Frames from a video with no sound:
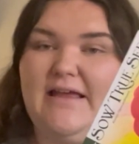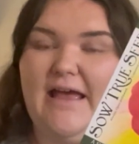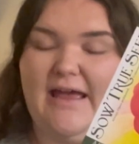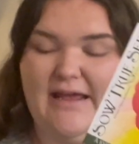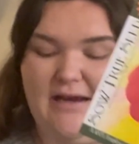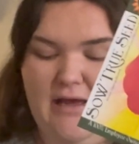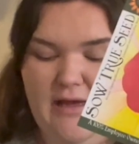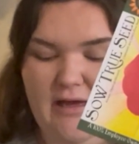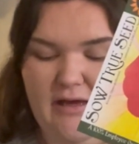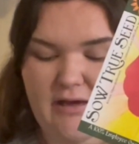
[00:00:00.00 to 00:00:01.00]
and
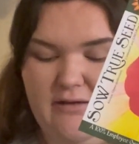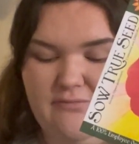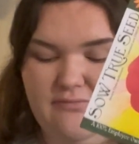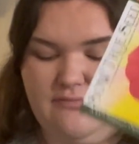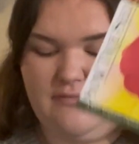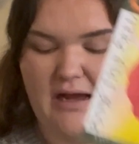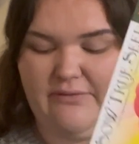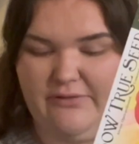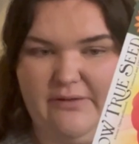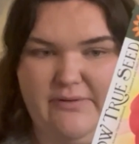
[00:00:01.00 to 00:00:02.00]
I
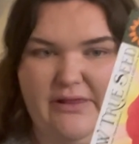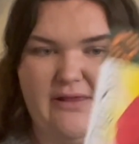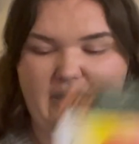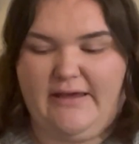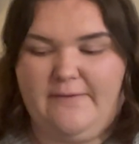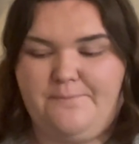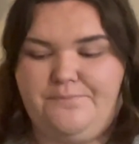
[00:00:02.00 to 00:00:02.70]
really like it.